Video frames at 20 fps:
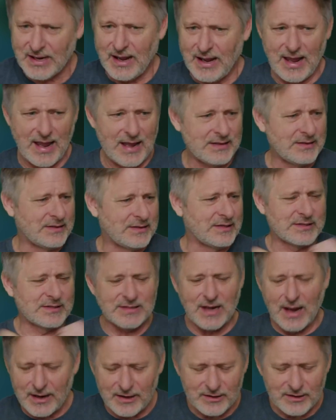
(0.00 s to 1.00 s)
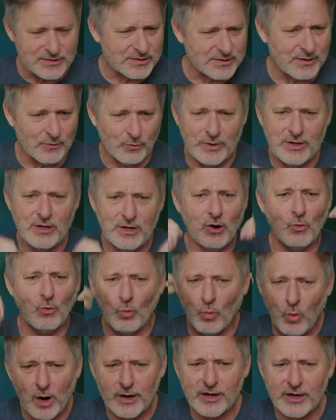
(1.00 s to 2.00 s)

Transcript: and desires that we don't want